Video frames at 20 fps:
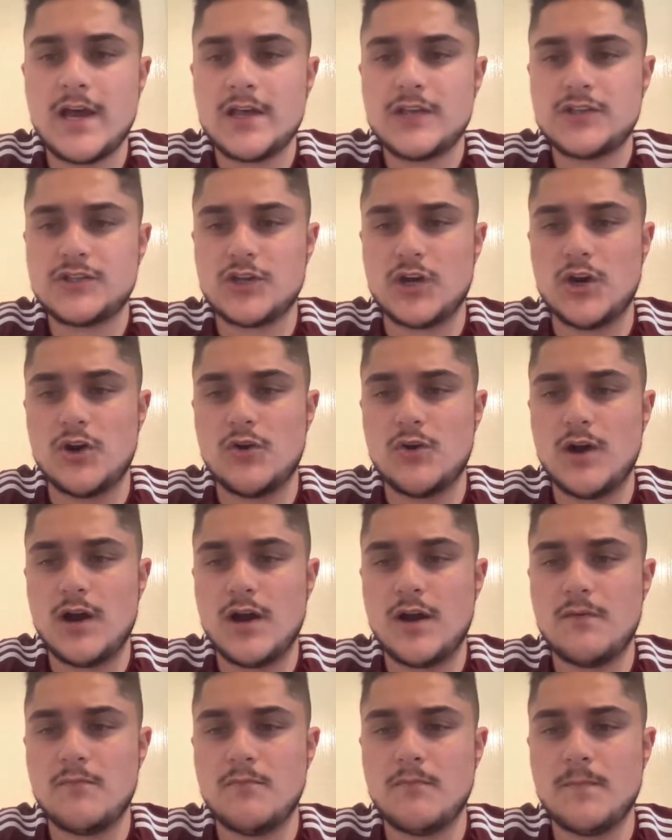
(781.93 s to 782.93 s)

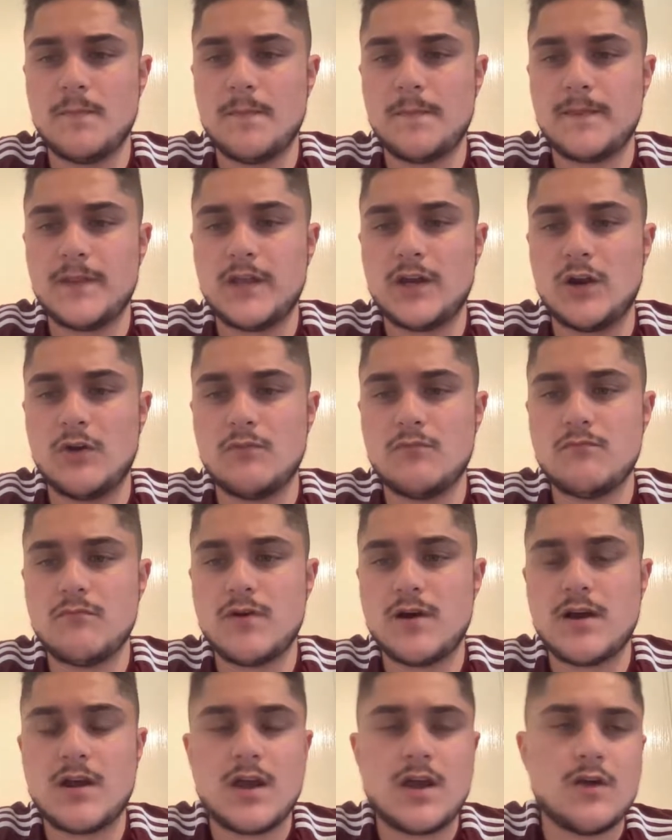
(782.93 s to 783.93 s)
So, you know,
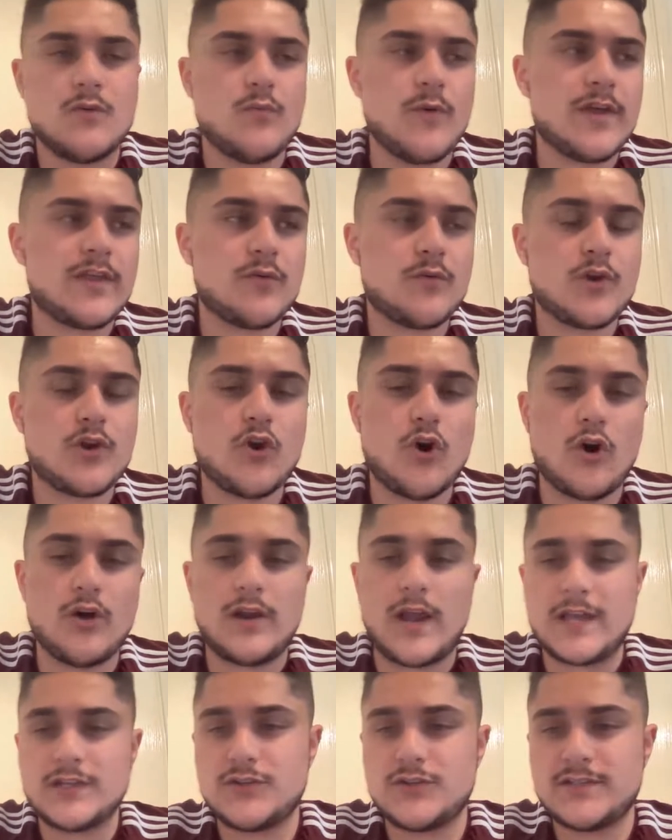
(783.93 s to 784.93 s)
whether or
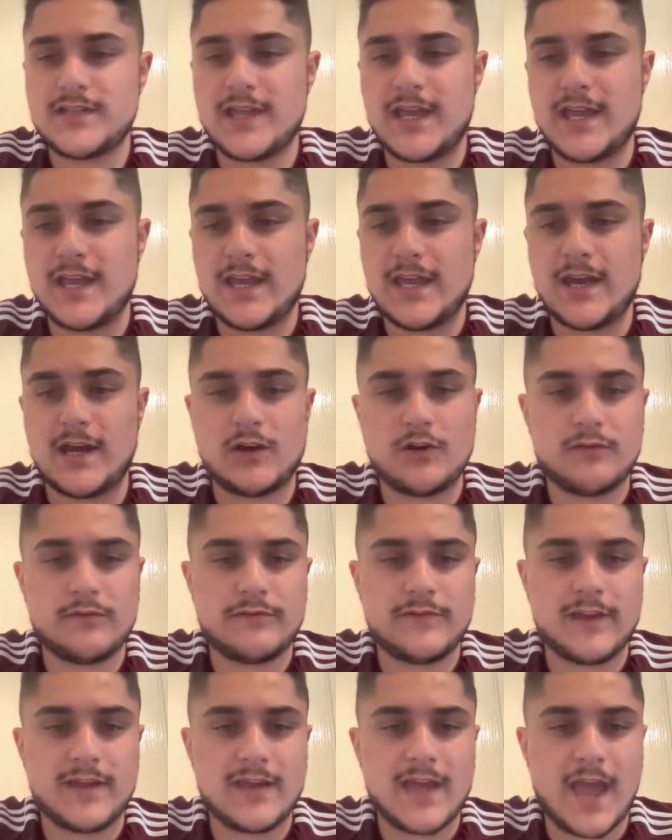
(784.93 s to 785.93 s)
not, you say here, I don't
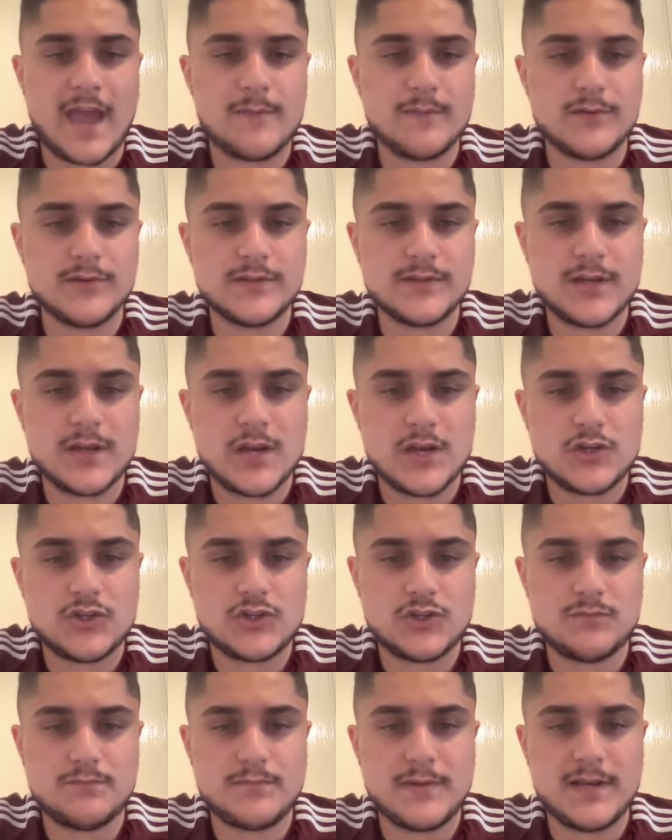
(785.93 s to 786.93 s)
think gamers
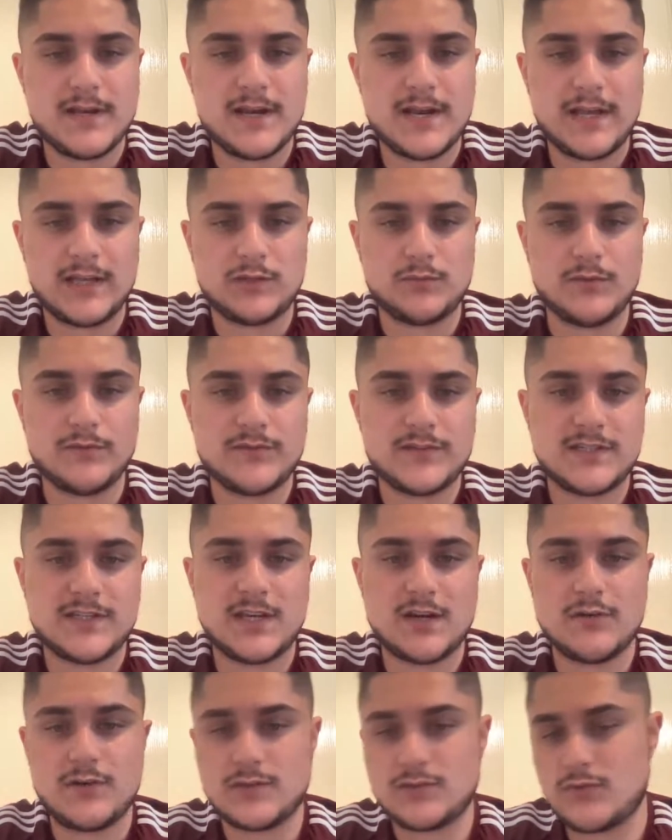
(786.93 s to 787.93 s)
should be linked with
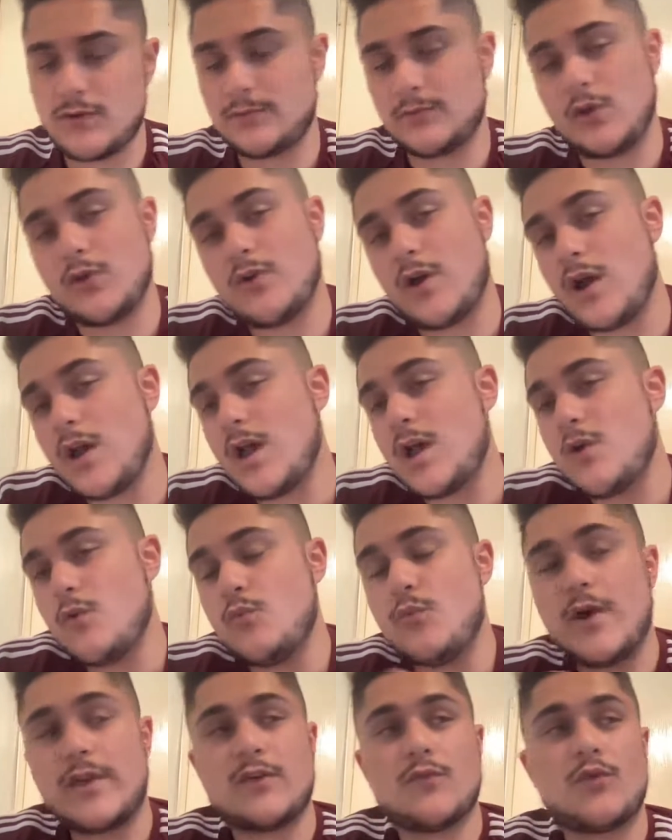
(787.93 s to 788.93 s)
serious crypto.
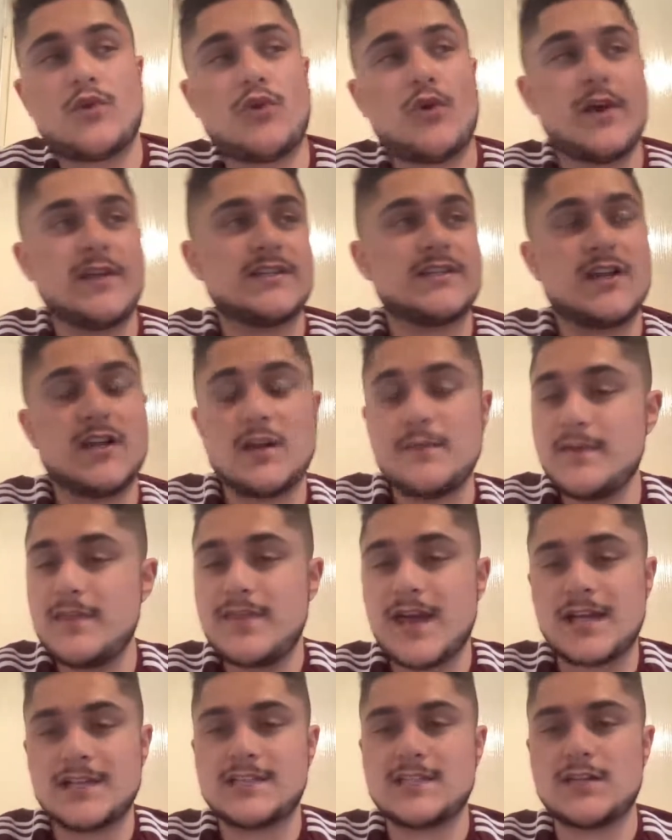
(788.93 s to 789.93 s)
Whether or not it's going to be
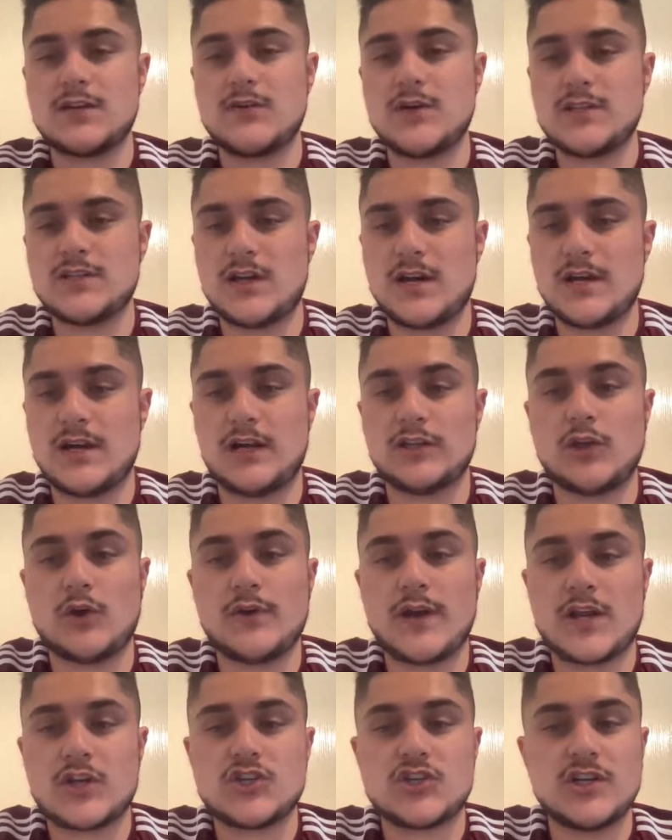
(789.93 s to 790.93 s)
that serious, I
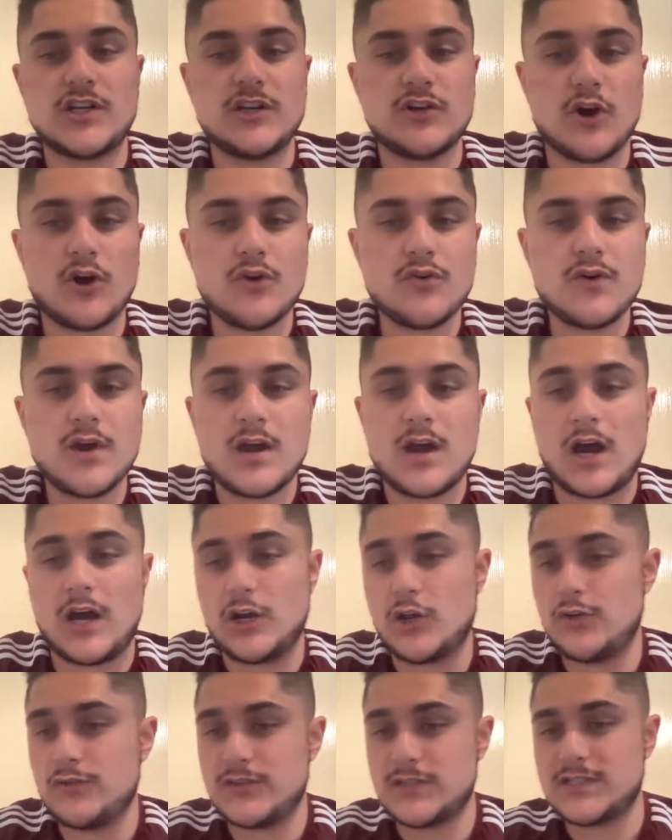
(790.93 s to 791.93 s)
don't actually know. I
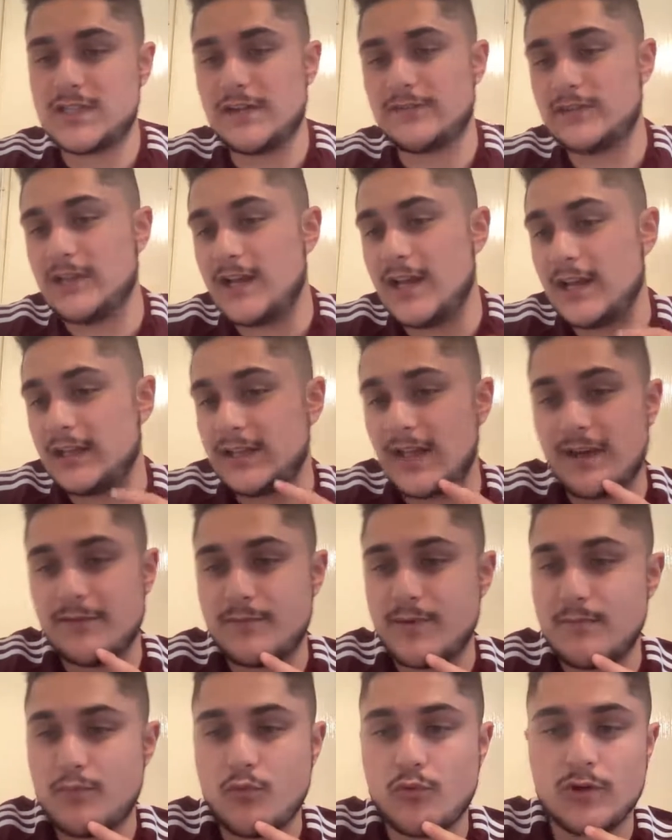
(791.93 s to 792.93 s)
know you just left the link there. If
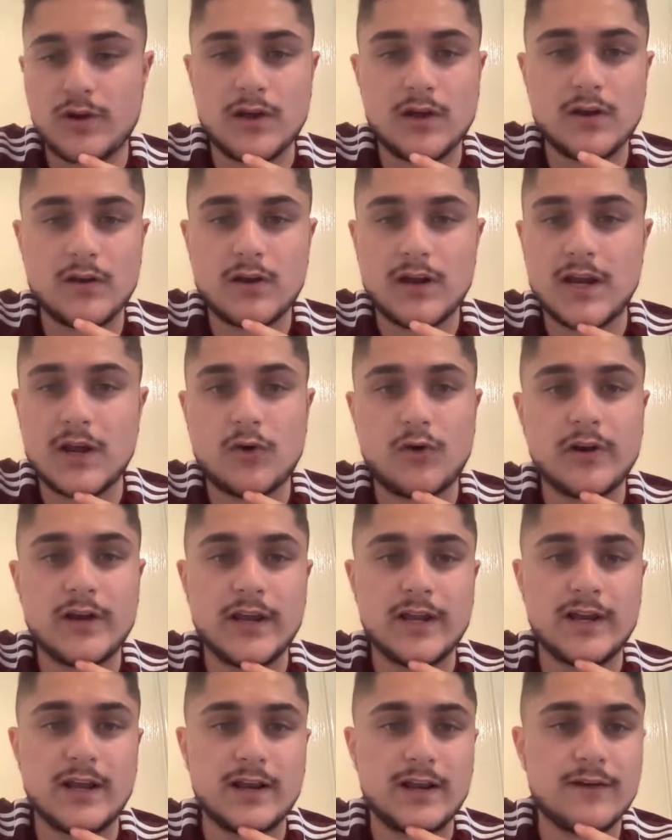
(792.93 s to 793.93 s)
people want to click on
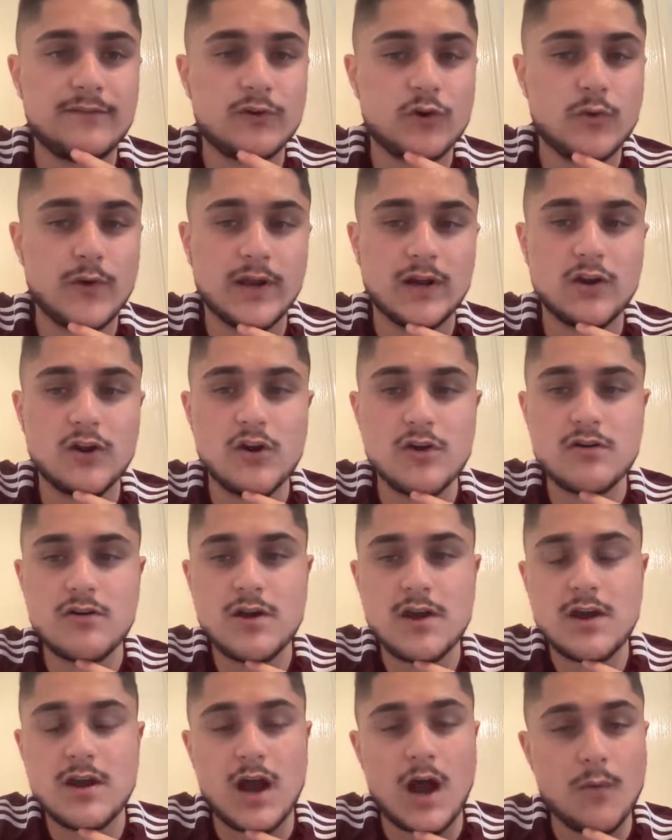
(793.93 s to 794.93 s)
it and have a quick look,
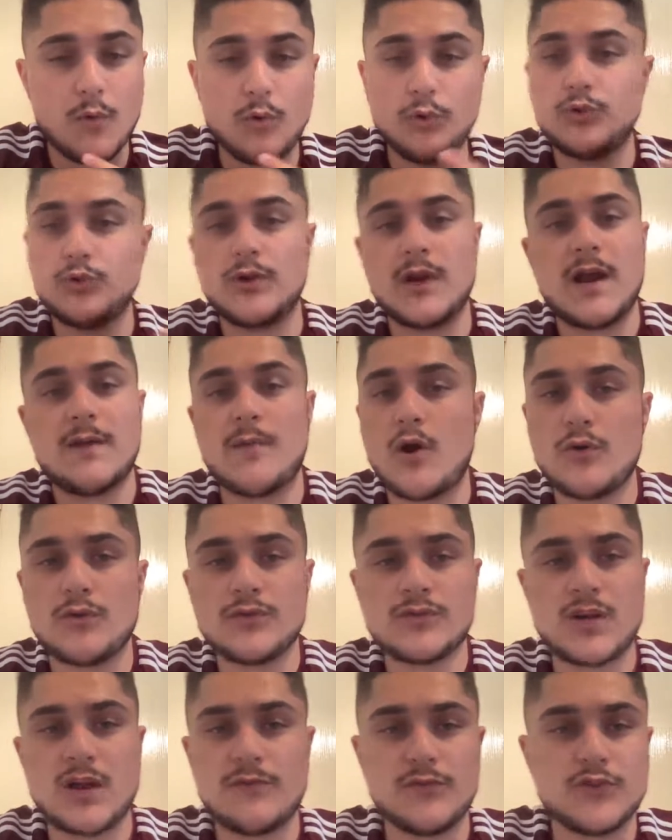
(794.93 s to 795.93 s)
I will do that in my
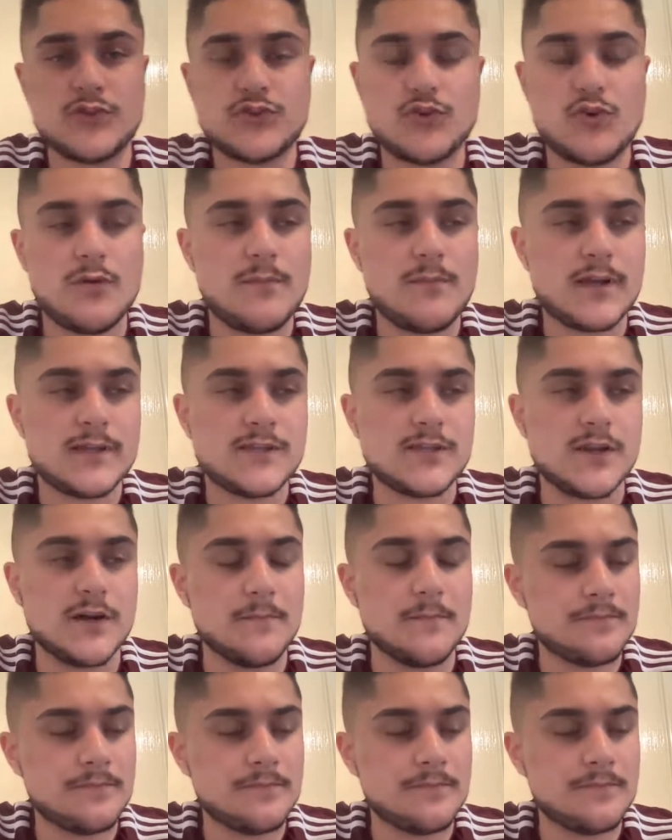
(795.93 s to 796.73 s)
own time for sure. But